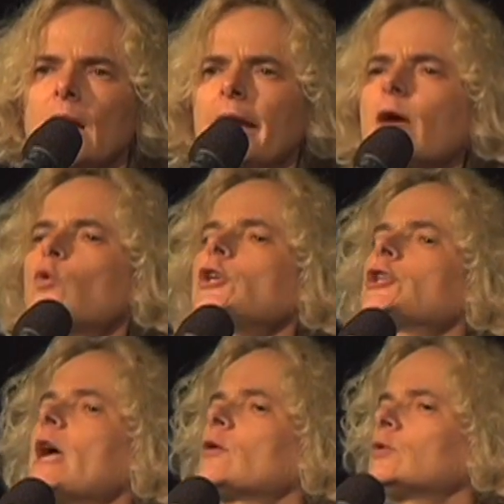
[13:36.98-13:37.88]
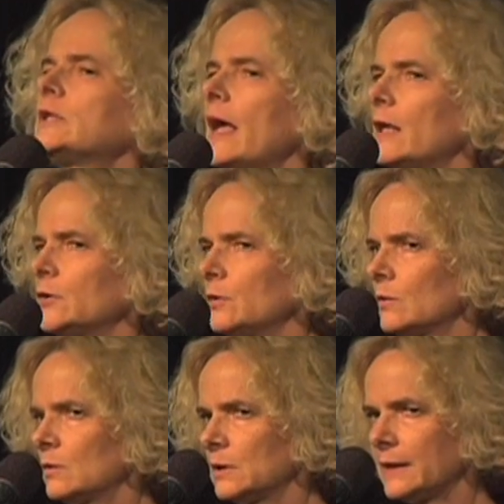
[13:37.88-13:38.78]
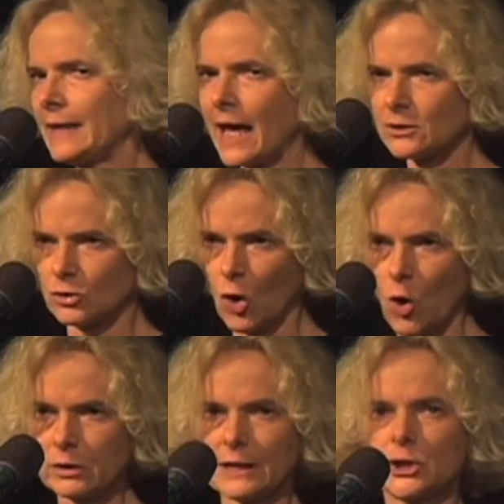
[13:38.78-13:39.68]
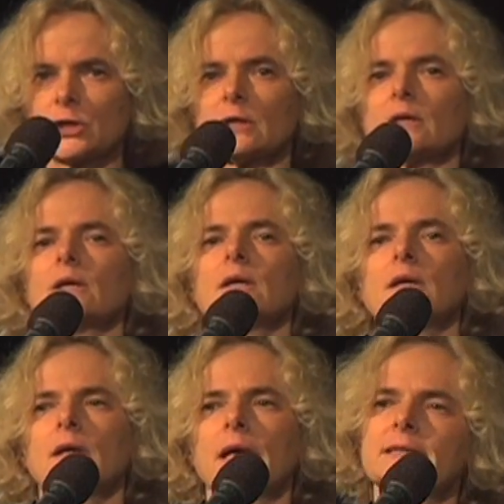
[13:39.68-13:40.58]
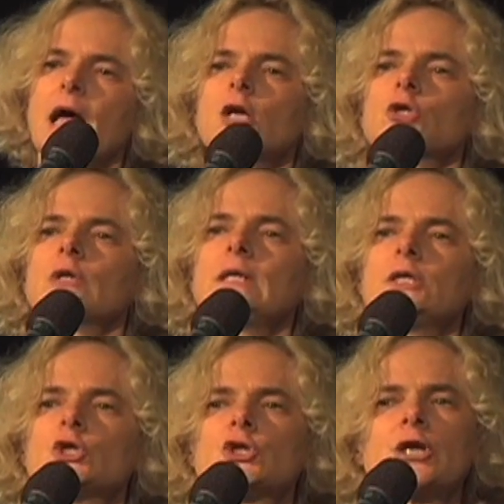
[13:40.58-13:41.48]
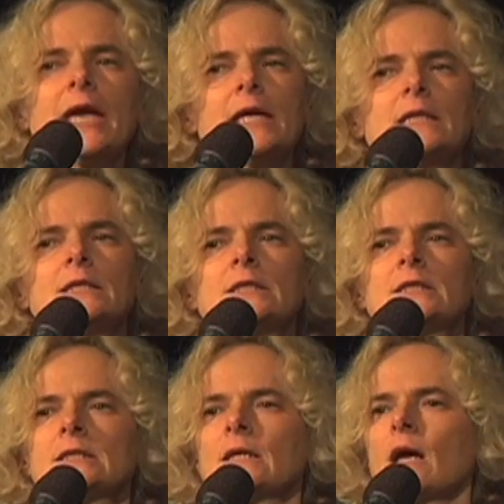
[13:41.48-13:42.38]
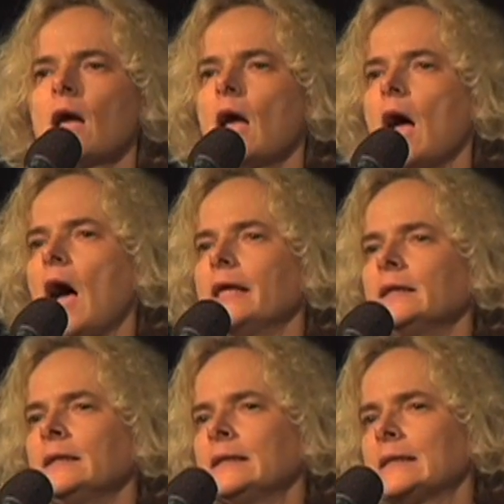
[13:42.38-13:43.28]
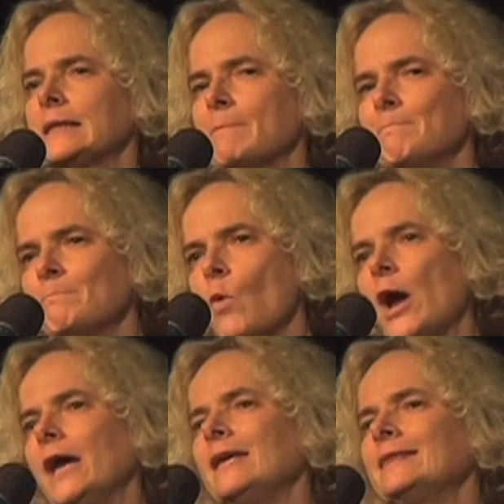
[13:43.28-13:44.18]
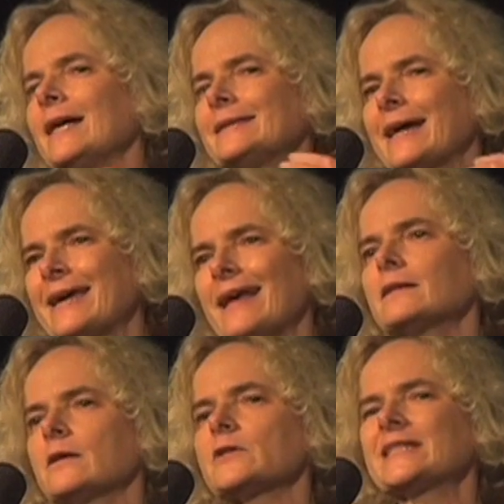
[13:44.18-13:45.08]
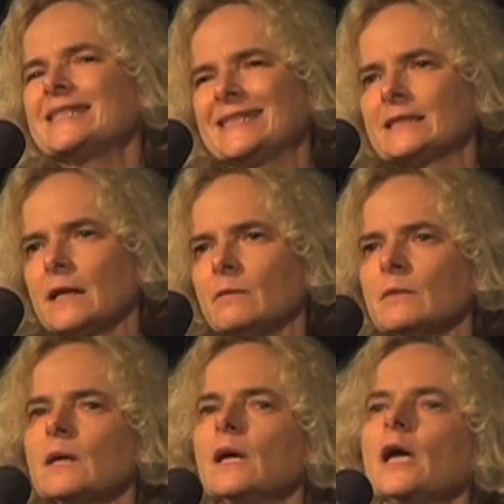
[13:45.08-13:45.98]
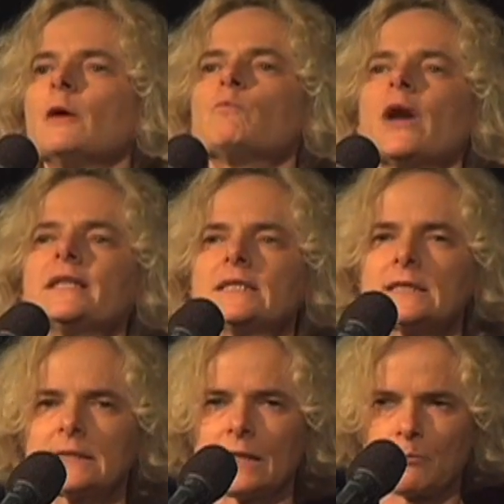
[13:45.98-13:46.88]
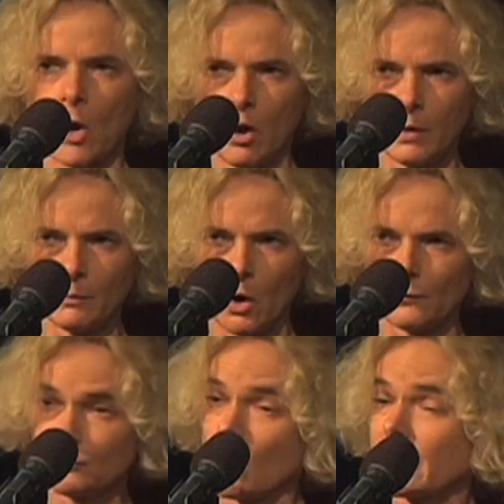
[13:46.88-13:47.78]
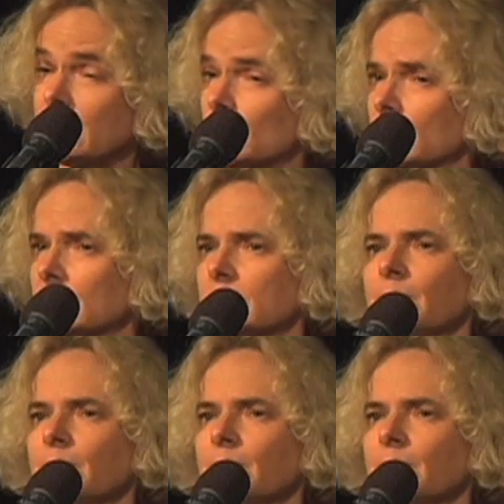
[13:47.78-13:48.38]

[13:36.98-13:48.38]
And I wish I could tell you that that knowledge has actually changed and the way that the healthcare system embraces the problem of drug addiction,